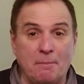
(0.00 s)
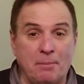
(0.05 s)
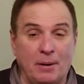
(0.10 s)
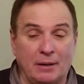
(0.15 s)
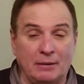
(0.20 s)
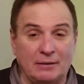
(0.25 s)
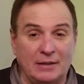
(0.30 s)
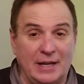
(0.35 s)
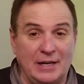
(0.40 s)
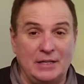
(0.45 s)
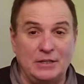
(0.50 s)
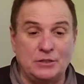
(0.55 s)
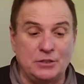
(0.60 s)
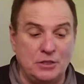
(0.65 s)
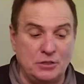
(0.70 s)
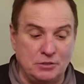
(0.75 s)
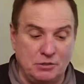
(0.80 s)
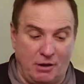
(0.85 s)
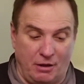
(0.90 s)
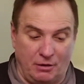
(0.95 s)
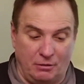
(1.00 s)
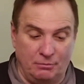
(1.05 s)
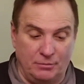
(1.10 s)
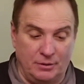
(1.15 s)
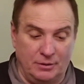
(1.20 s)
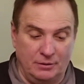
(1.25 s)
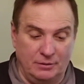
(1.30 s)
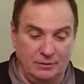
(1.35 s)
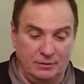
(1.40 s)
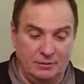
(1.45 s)
But ladies and
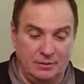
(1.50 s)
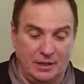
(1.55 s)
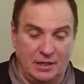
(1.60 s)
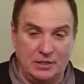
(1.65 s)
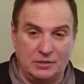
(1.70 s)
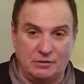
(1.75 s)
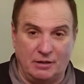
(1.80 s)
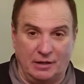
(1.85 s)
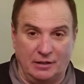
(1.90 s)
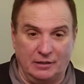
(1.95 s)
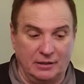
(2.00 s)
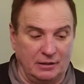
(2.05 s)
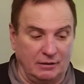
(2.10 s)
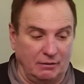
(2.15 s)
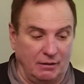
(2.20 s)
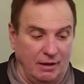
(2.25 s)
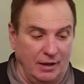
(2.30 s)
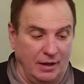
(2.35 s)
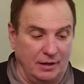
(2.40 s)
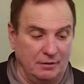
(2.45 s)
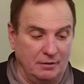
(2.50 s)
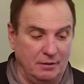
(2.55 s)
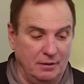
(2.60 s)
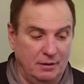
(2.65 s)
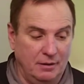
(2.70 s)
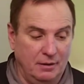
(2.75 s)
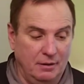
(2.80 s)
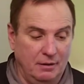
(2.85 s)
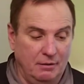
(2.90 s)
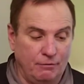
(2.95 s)
gentlemen, a steady decline